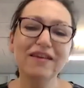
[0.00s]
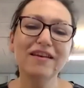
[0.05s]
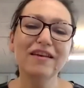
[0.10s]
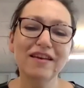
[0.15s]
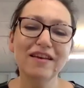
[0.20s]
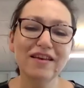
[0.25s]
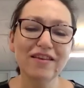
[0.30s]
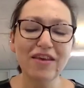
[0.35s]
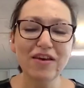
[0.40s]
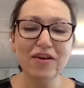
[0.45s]

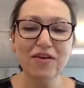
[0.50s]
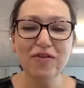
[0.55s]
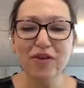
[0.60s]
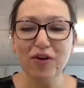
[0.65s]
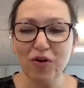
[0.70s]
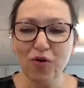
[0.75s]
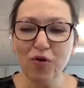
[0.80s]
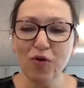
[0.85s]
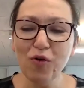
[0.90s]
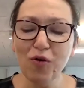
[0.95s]
the
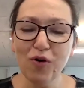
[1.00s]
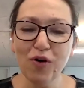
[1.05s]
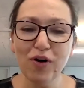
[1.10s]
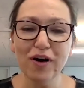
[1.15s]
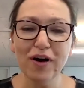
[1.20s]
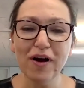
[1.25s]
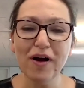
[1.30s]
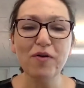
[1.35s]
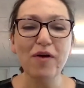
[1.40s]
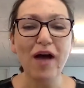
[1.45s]
core,
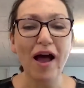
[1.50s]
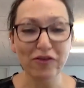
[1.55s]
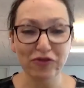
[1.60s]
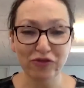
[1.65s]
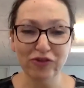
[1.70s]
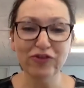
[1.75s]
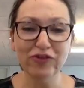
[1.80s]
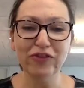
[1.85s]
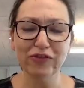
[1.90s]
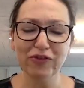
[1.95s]
as you
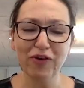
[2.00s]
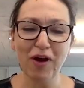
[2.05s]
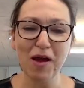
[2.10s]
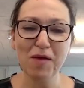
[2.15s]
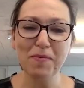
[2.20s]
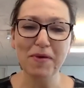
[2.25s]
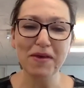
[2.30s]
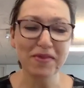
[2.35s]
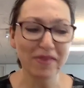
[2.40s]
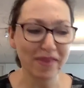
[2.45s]
describe
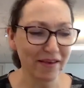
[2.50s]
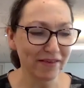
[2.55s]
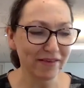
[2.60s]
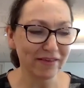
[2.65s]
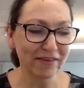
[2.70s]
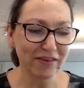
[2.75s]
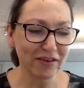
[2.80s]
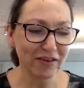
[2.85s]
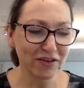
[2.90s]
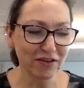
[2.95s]
it, this
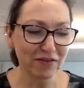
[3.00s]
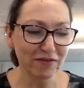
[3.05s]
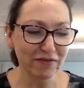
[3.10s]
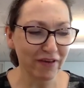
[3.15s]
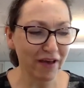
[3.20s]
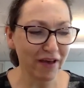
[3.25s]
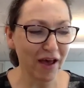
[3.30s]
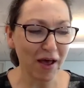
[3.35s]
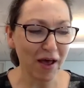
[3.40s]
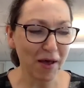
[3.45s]
sort of
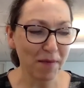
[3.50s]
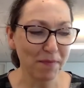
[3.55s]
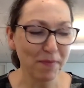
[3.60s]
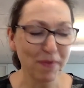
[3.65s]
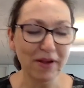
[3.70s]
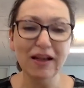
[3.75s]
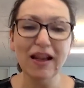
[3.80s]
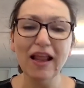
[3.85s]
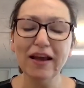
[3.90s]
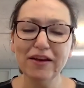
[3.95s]

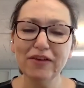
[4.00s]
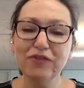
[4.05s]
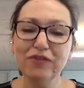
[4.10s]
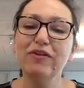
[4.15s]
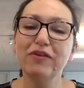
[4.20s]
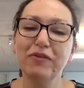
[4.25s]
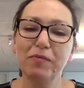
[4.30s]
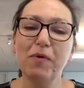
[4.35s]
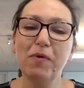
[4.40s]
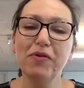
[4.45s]
light
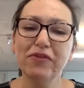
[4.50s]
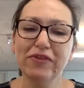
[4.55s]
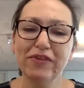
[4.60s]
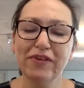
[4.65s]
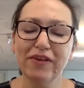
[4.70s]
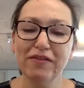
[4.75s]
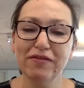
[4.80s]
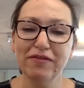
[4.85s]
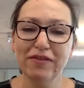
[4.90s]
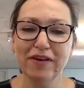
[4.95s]

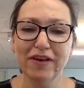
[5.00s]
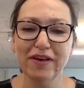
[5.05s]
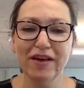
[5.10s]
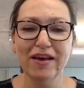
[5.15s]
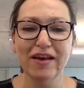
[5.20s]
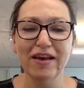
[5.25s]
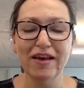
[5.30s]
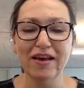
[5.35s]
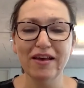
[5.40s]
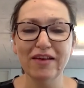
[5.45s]
responsive
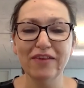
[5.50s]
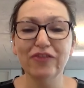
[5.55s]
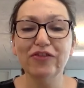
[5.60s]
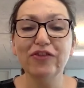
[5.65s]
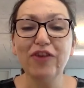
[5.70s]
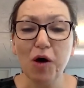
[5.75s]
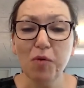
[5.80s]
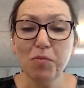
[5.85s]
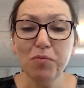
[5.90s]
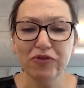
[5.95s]

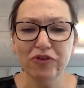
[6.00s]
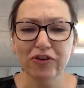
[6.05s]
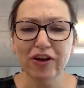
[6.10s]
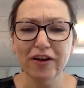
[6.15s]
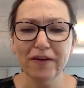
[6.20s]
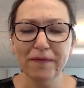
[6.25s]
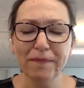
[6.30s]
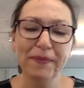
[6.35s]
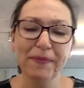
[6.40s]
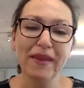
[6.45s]
sculpture,
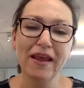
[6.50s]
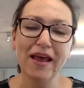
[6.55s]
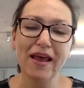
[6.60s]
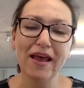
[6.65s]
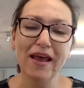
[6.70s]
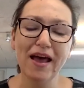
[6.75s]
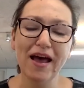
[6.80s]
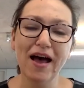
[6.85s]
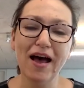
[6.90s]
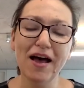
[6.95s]

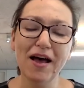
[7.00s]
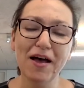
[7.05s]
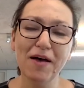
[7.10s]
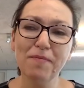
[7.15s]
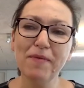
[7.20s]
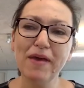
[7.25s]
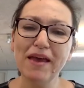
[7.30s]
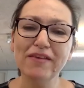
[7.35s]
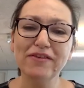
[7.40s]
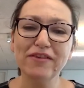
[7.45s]

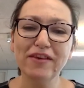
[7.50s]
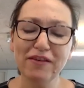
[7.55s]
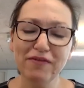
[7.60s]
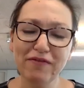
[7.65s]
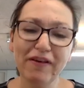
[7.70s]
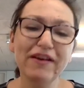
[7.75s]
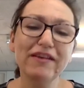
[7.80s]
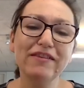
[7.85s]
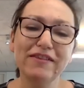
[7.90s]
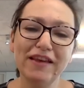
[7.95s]
it's at the
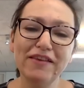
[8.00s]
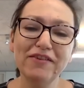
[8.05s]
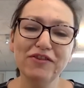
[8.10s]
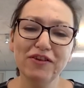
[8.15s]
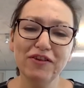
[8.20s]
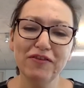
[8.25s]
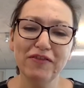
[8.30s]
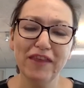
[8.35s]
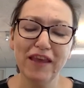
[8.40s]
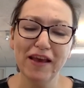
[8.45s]
very center
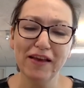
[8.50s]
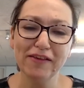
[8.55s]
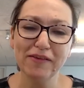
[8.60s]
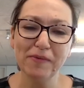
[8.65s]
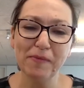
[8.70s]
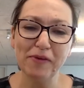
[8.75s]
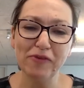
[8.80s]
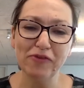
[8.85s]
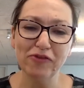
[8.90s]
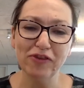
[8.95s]
of the
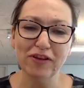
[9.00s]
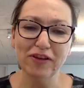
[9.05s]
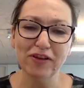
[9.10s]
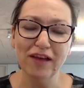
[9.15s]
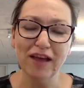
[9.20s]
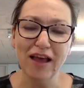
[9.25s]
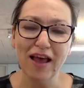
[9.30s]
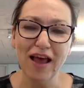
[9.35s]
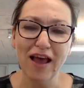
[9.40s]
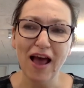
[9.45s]
exhibition.
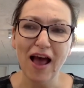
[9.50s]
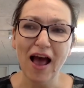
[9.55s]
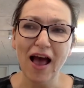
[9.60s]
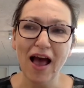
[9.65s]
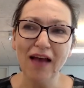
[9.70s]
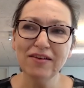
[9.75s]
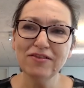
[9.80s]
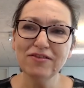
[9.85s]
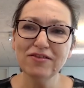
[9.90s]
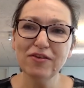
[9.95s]

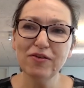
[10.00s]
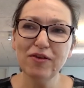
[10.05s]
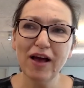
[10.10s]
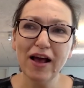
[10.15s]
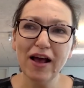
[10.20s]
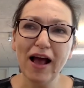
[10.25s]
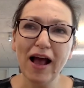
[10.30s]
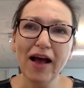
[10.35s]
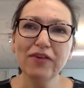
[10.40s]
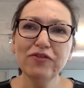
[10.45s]
And
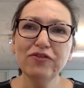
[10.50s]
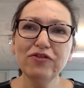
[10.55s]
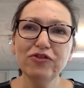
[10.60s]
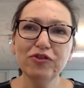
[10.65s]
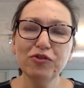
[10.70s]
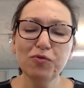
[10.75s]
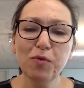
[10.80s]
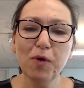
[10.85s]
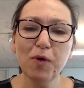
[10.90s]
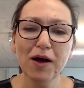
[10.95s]
how did you
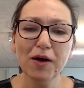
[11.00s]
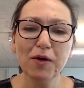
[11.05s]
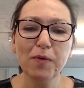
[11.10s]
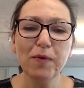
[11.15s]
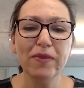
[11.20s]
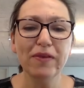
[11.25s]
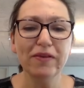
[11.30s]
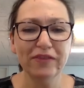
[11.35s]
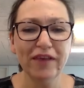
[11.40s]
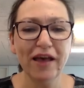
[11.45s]
work with the
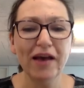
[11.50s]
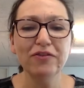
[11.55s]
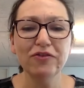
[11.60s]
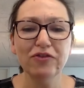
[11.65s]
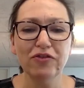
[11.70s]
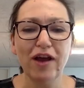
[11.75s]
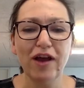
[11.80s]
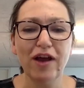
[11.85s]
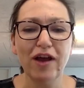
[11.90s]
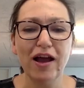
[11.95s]

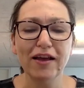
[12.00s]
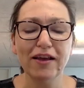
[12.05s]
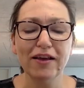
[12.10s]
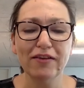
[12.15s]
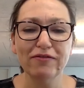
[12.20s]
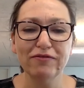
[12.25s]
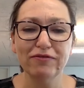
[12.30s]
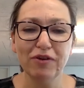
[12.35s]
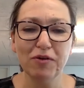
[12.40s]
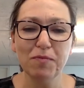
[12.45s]
soundtrack
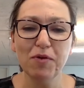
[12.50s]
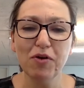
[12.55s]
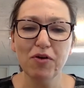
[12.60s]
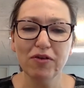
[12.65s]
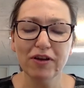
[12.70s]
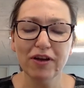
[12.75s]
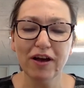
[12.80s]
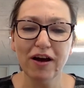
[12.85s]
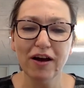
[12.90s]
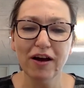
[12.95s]
from Laurent
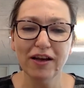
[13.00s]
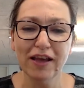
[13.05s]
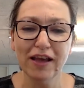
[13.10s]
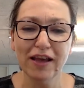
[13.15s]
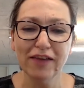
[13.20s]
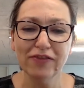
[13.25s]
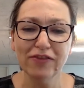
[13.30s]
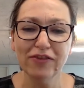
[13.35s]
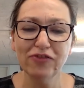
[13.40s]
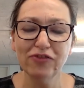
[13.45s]
Garnier?
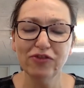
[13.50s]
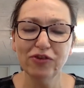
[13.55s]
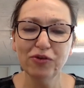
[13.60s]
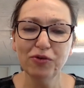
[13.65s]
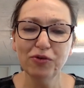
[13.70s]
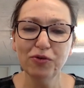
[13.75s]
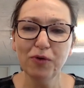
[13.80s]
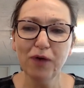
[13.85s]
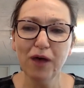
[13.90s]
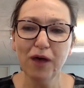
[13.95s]
Did you